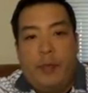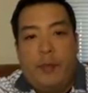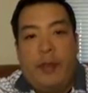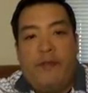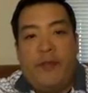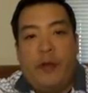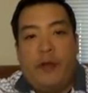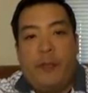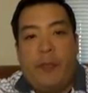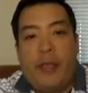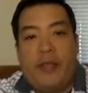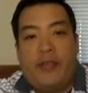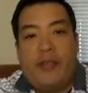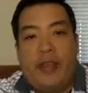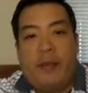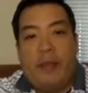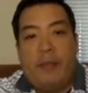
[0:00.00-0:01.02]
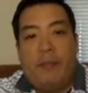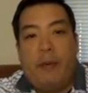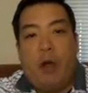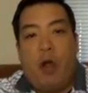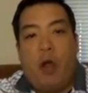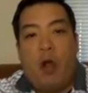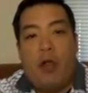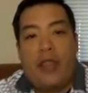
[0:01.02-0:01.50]
My first pick, it's going to be
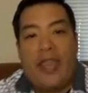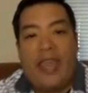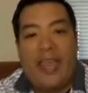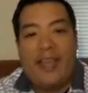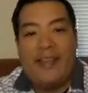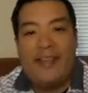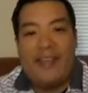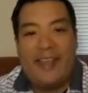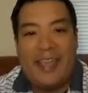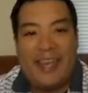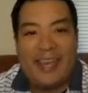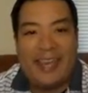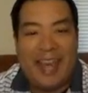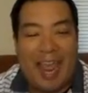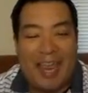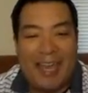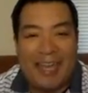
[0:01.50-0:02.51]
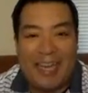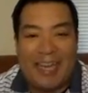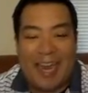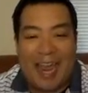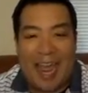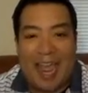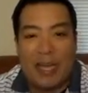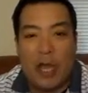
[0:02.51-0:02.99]
Paul Casey at
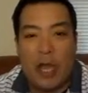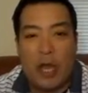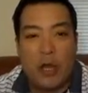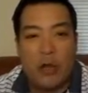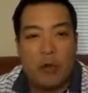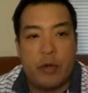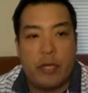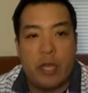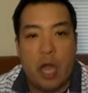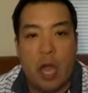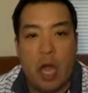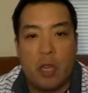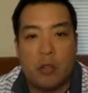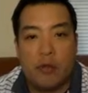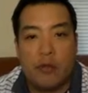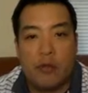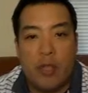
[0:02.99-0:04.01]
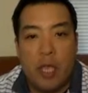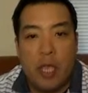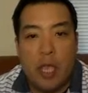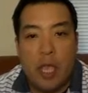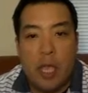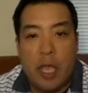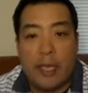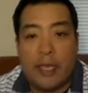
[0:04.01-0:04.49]
$9,900.
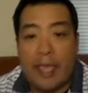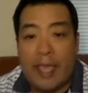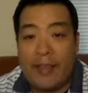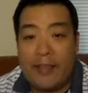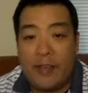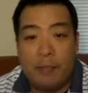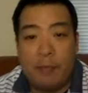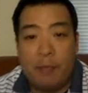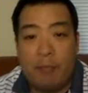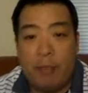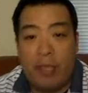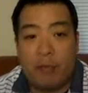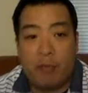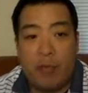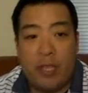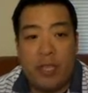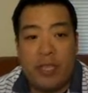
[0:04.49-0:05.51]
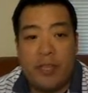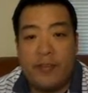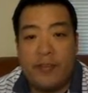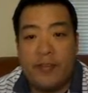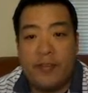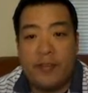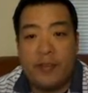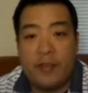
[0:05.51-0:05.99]
Casey's been playing really
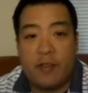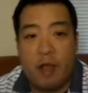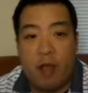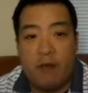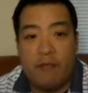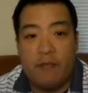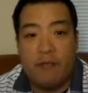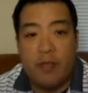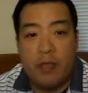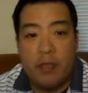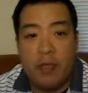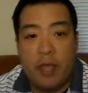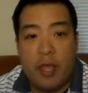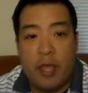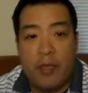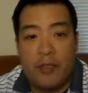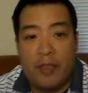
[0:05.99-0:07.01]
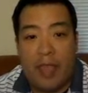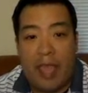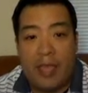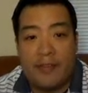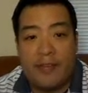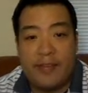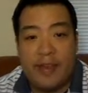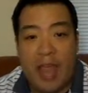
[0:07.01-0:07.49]
consistent golf the
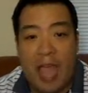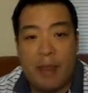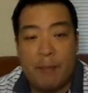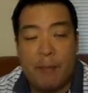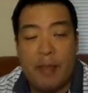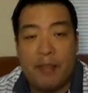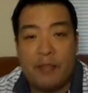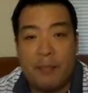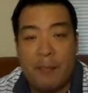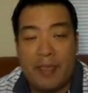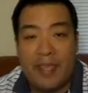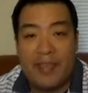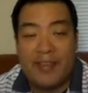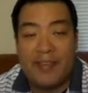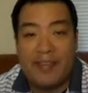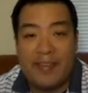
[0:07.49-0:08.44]
last 9 months, making